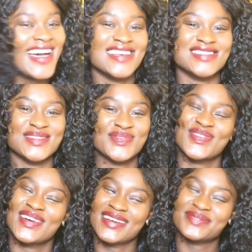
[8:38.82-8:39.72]
I see.
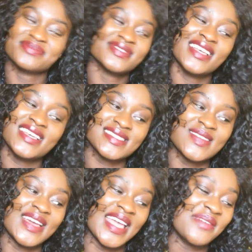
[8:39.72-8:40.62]
It's
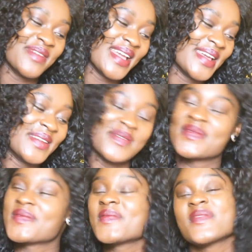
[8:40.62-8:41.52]
okay, man.
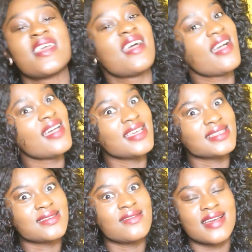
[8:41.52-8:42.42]

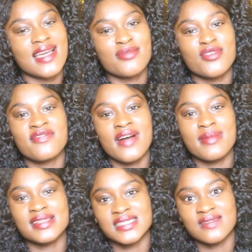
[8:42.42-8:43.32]
It's okay. I'm gonna find
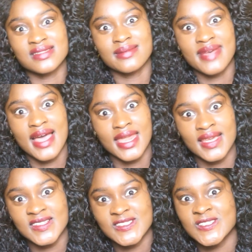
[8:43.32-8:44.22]
myself somebody
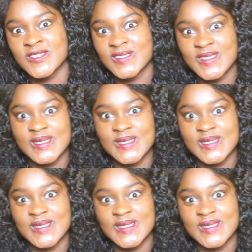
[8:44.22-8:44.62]
to